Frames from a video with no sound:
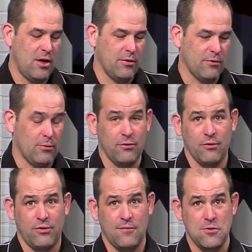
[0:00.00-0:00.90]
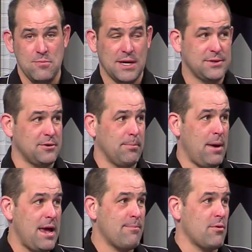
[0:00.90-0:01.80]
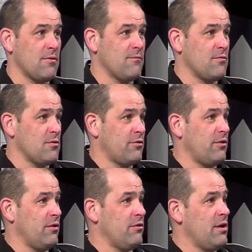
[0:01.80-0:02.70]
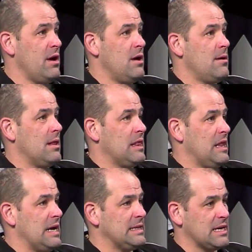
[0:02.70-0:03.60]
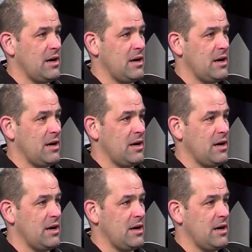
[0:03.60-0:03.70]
colors, which are stuff you mix on a paper, versus light